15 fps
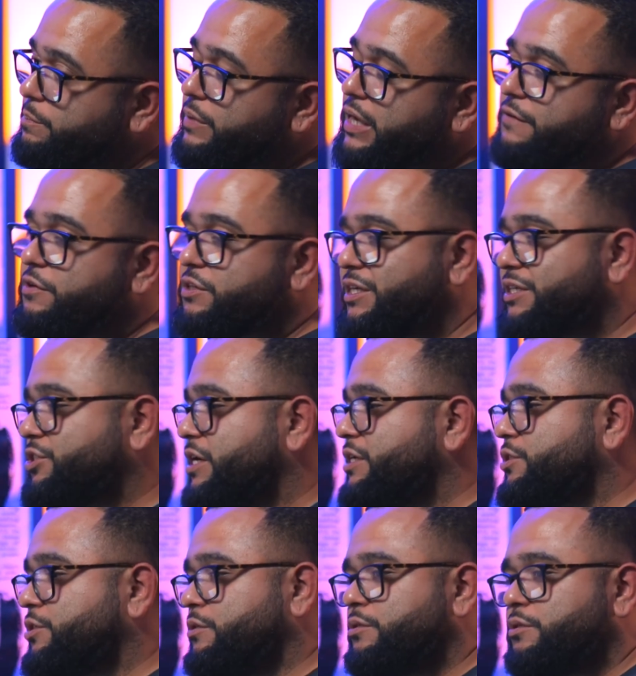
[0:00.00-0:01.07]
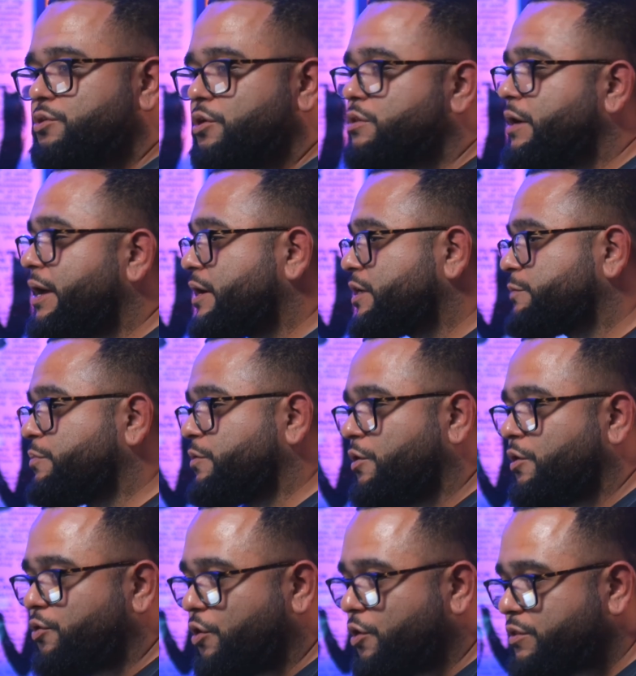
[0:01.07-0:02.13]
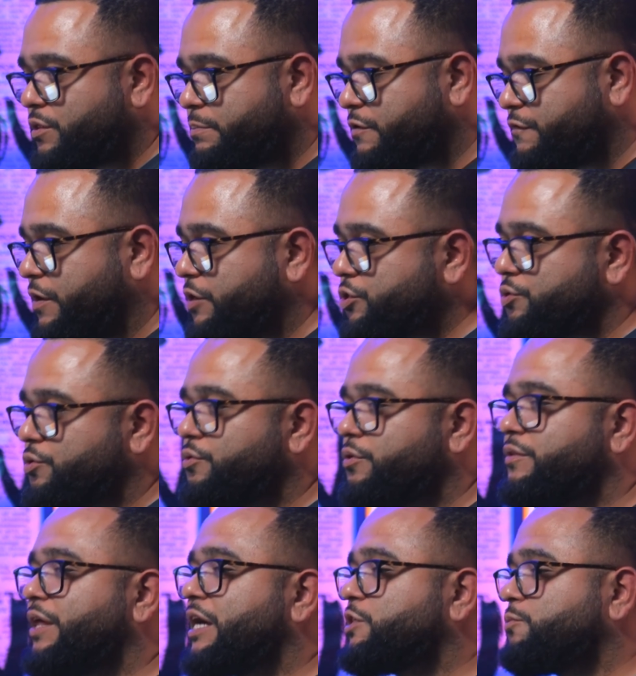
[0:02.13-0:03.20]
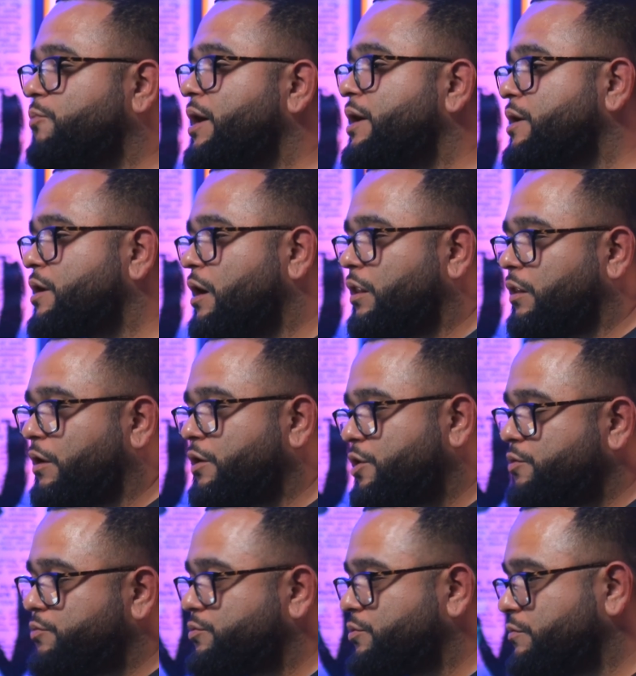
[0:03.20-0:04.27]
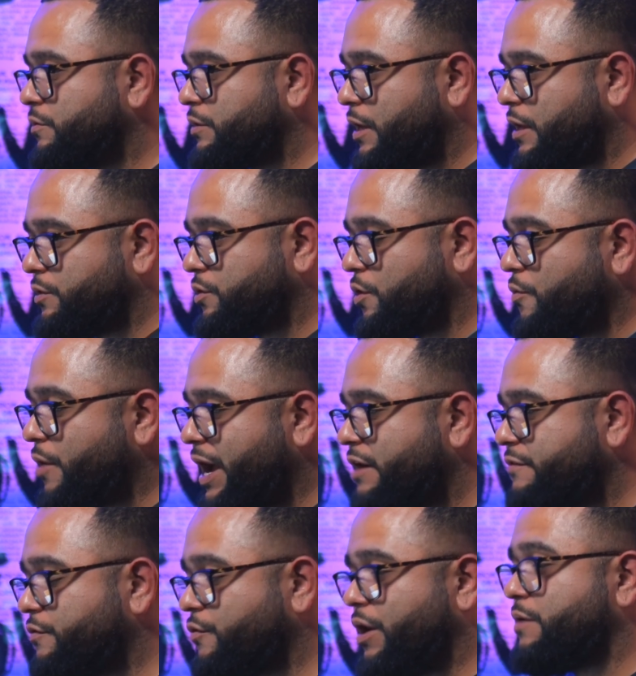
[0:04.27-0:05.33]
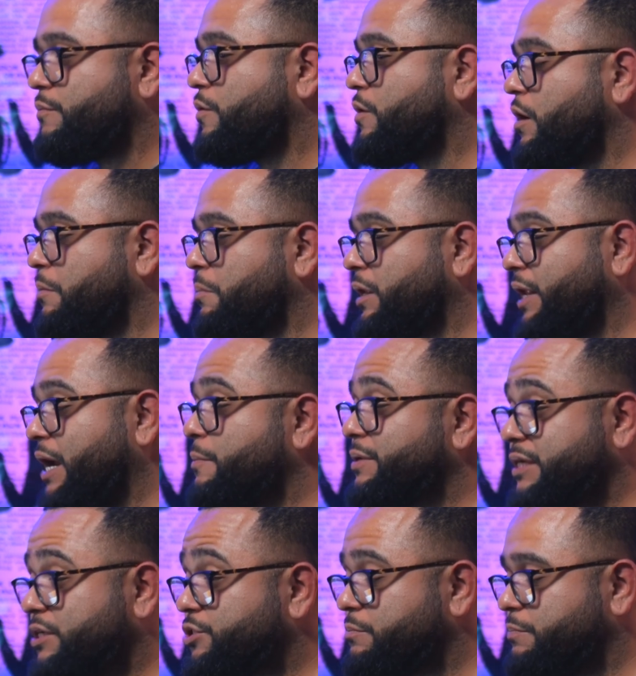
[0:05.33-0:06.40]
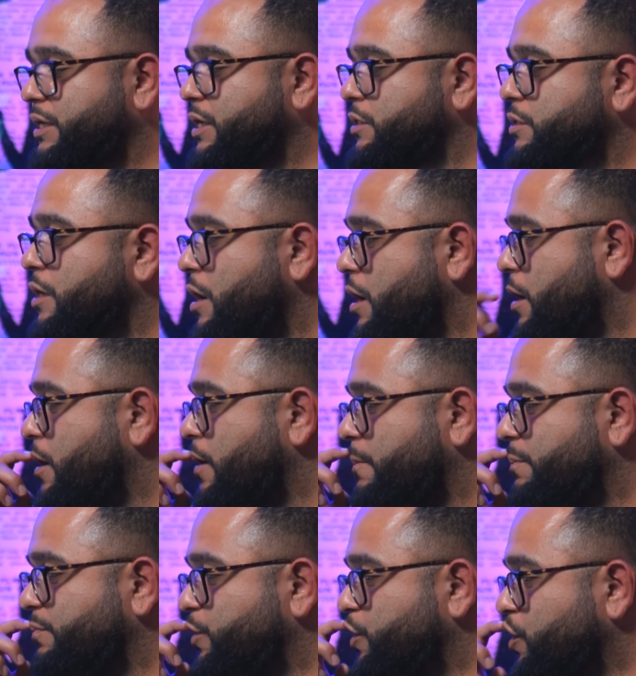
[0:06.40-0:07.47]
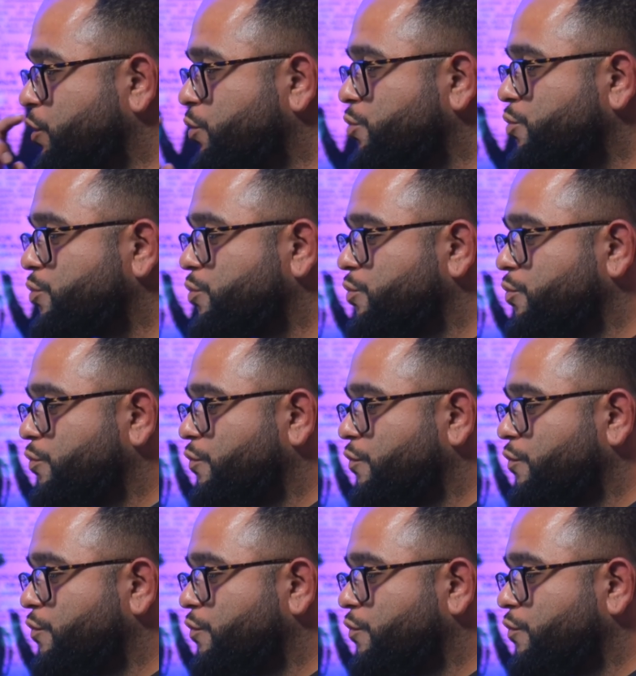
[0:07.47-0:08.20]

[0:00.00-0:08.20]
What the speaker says: Give your suggestions. You're the expert. You're the professional. That's why a lot of you don't have great client retention, because you